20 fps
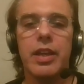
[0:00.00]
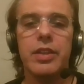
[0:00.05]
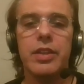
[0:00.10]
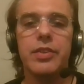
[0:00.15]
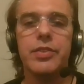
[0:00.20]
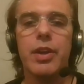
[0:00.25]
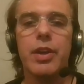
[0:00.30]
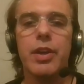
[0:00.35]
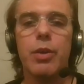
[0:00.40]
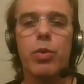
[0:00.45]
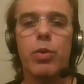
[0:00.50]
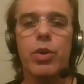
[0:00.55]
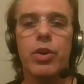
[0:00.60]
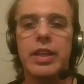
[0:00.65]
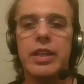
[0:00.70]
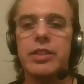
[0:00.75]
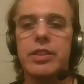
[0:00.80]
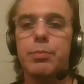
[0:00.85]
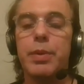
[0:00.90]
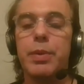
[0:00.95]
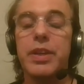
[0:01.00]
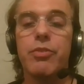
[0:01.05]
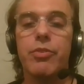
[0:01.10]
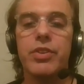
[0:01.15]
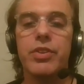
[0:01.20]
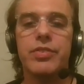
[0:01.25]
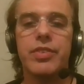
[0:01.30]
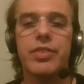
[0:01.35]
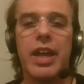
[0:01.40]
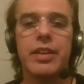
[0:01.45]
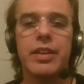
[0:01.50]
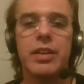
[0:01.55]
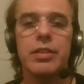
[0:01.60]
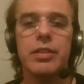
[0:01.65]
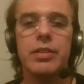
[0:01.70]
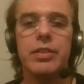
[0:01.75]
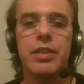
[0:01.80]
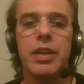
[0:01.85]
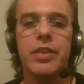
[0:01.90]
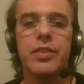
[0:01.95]
in the world is being
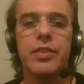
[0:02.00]
recycled.